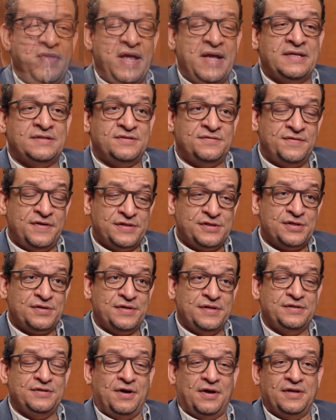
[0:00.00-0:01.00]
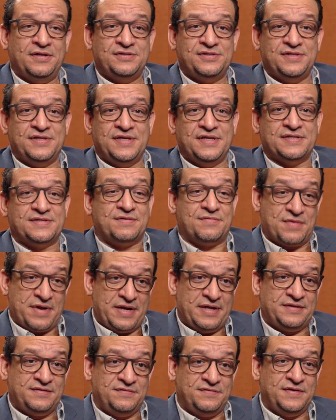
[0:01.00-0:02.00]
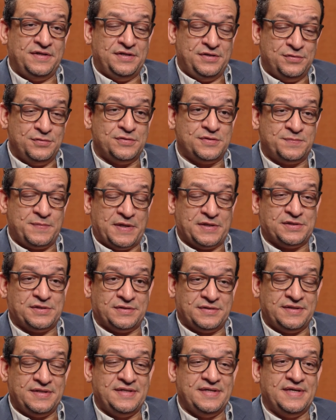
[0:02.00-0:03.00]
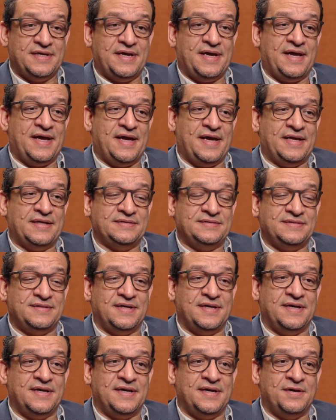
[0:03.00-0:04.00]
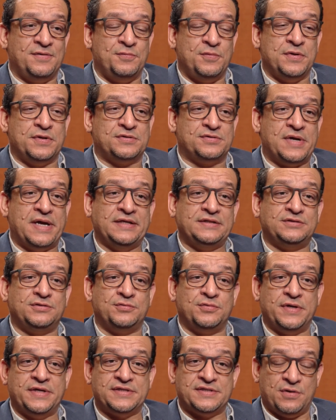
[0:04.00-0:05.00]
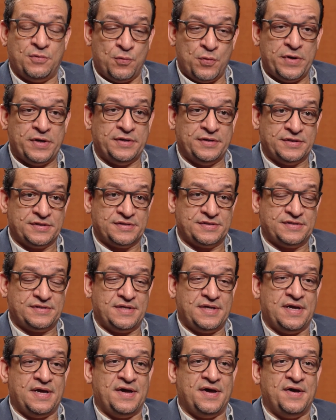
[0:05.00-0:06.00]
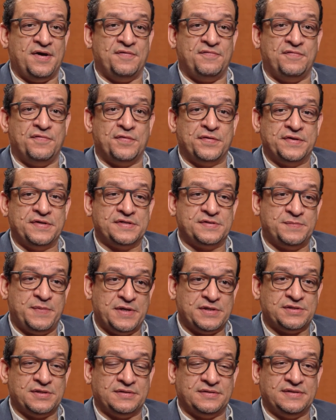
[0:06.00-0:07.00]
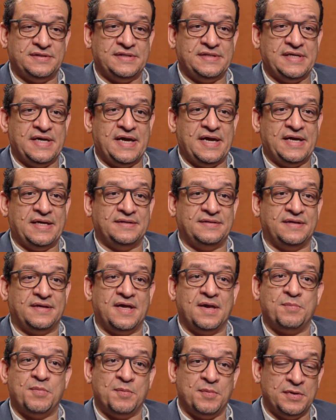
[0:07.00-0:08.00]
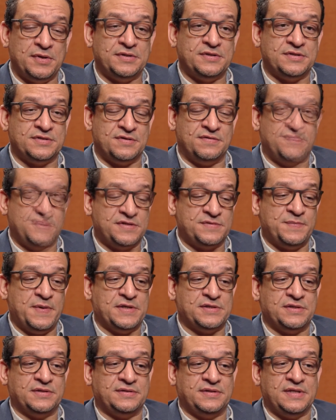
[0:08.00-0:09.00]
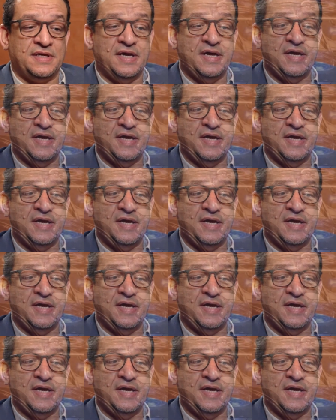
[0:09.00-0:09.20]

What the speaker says: Interventional radiology is a relatively new specialty, and we're trying to raise awareness for this specialty and the capabilities of this specialty.